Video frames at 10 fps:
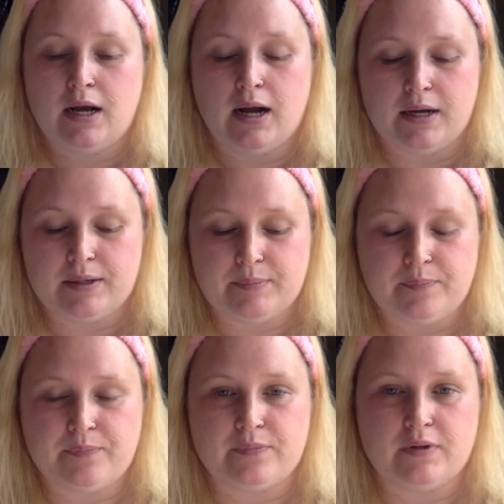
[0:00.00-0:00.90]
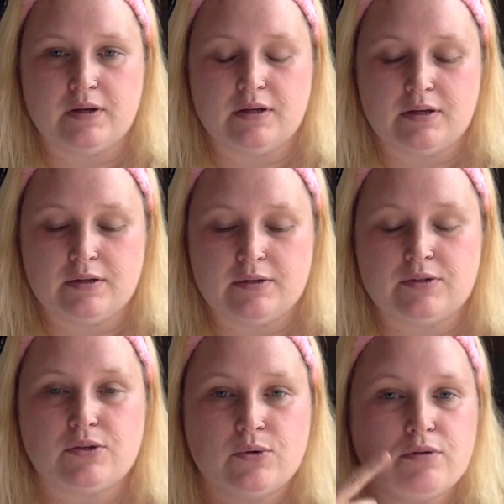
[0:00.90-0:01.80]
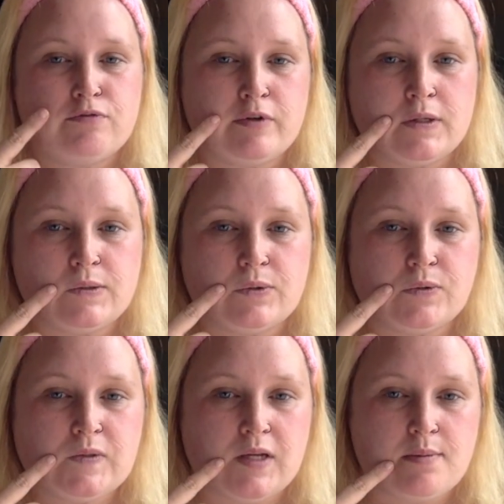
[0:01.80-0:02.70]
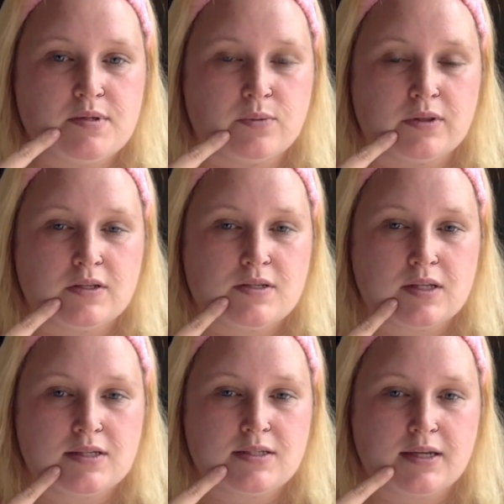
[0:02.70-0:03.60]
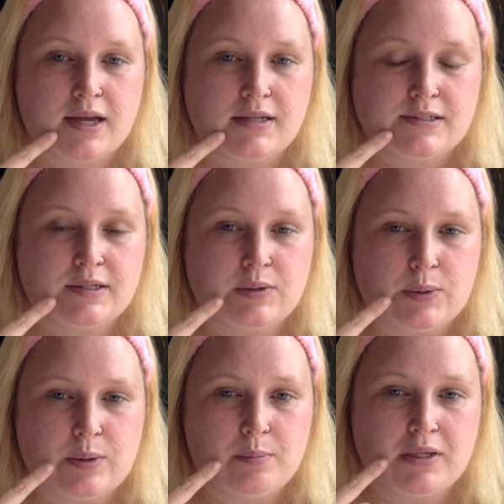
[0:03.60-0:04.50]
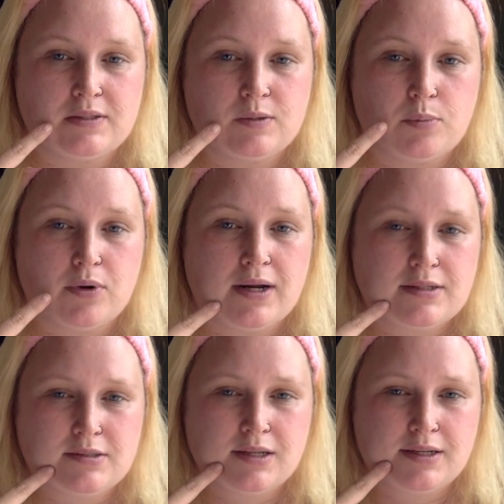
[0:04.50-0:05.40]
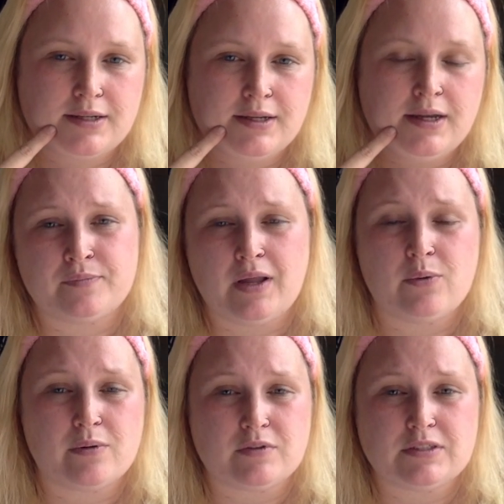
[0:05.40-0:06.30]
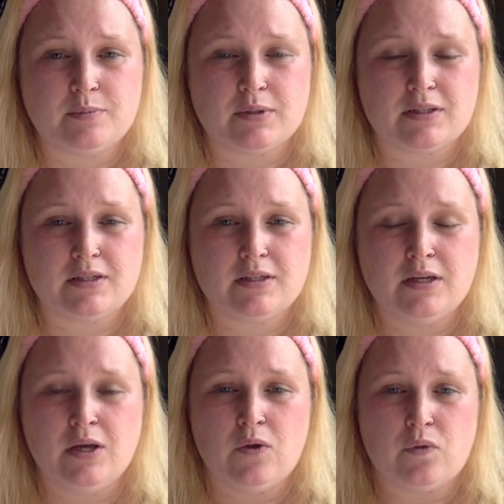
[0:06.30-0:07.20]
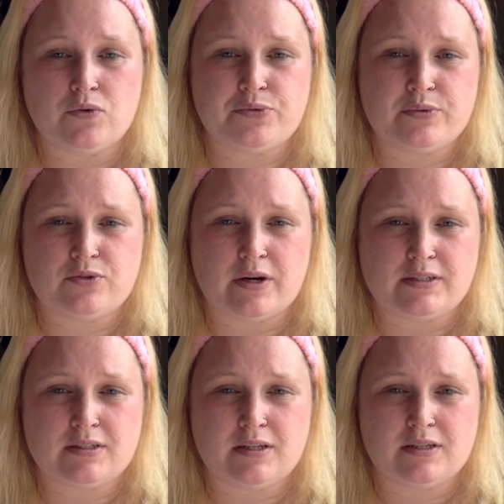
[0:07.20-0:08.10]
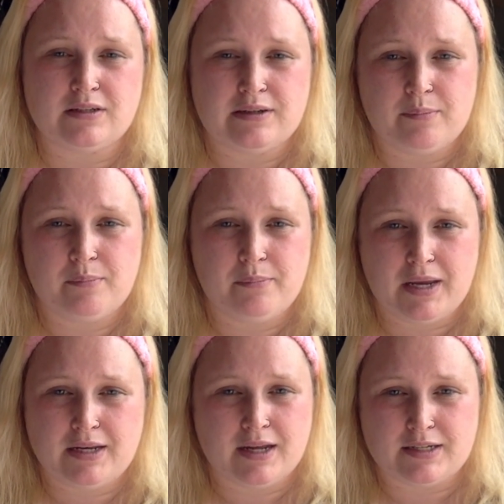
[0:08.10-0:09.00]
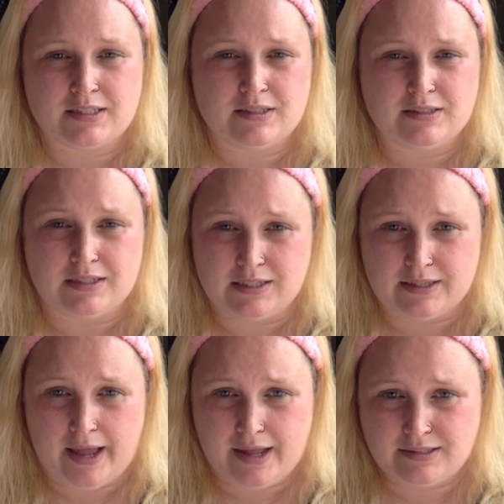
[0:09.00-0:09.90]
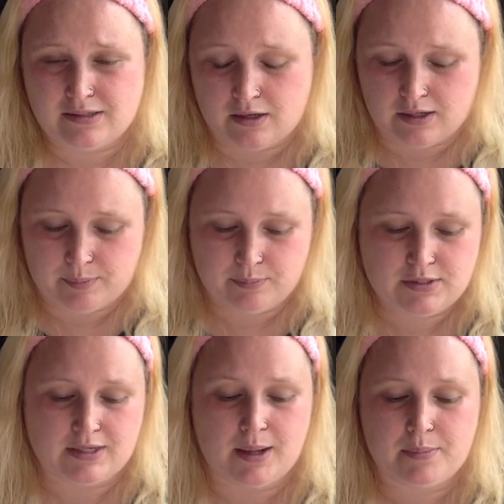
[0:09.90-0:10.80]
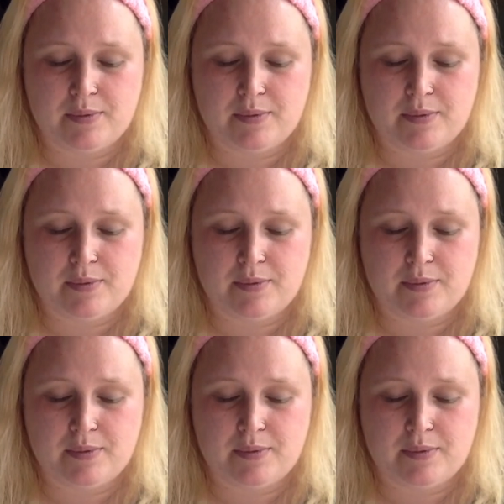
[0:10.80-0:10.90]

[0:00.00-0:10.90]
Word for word: Um, uh, you can follow those steps with the salicylic acid or the benzyl peroxide. However, typically those with dry skin may not need that um, step.